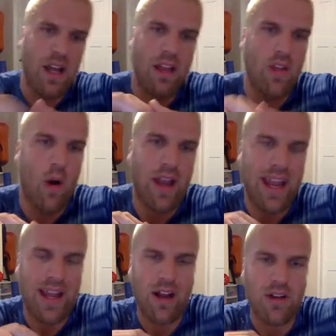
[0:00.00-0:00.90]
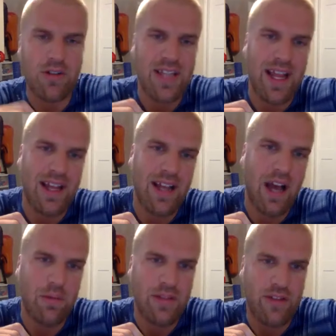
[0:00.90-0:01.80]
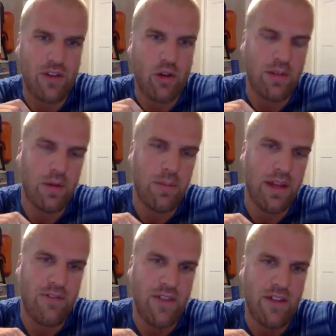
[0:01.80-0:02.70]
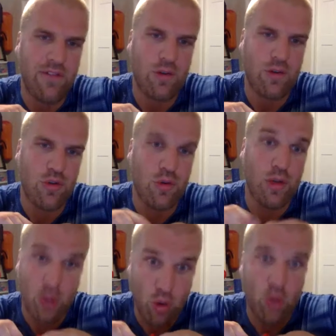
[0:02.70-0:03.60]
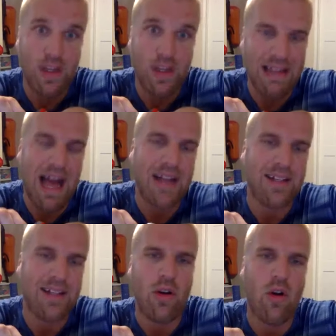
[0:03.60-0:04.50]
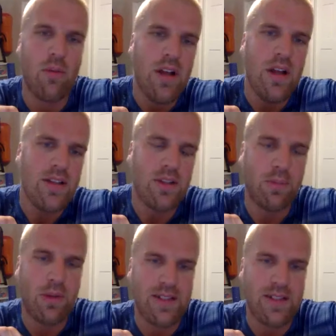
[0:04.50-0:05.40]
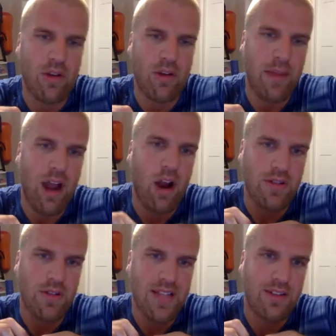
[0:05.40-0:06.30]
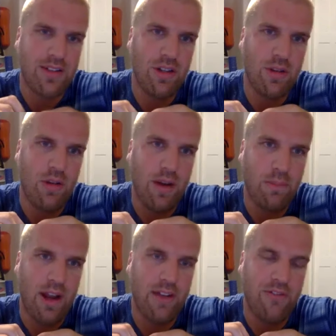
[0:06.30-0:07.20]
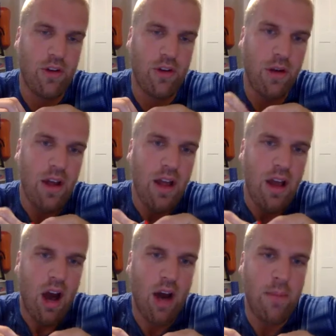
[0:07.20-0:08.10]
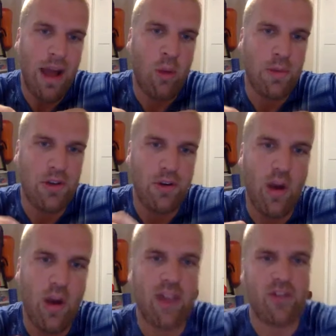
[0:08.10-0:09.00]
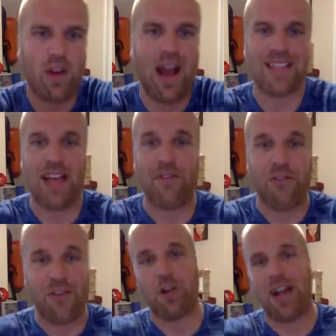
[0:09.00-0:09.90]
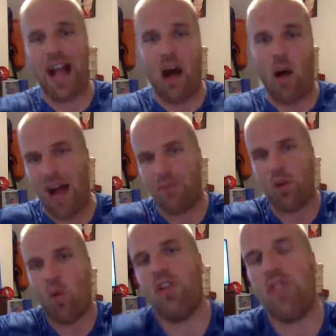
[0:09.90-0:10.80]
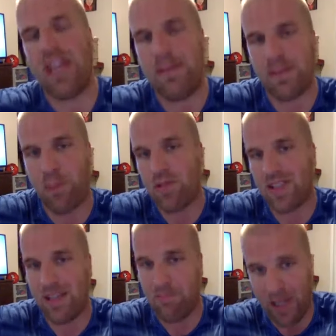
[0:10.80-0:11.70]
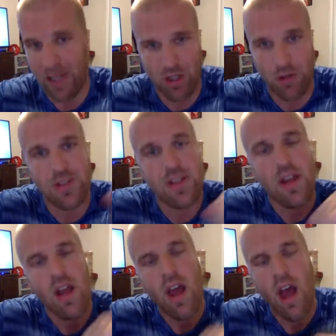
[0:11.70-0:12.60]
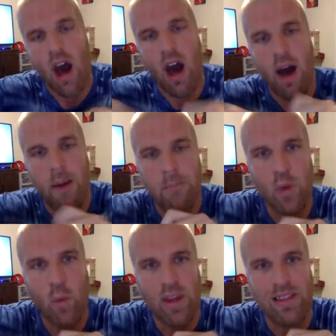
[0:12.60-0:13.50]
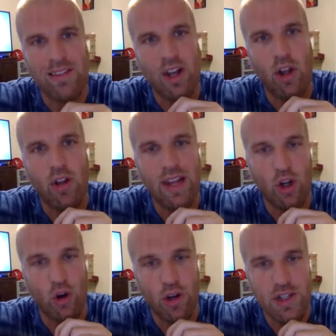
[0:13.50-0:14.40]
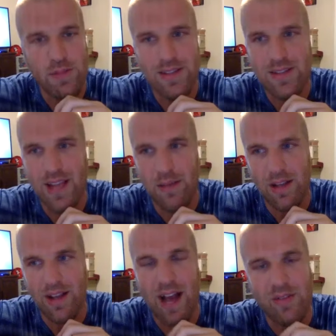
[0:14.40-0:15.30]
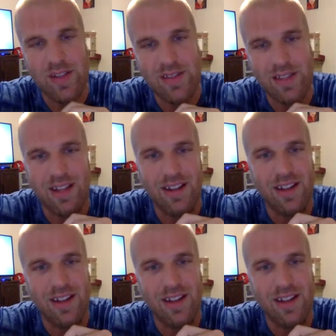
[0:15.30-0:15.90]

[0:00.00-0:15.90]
though I can't understand how difficult it would be if you're truly, truly locked in your home. So please know that my heart goes out to you. I'm praying for you. I hope you're doing well. If you guys haven't figured it out, I'm the one who keeps posting pictures with little encouragements. I mean, obviously,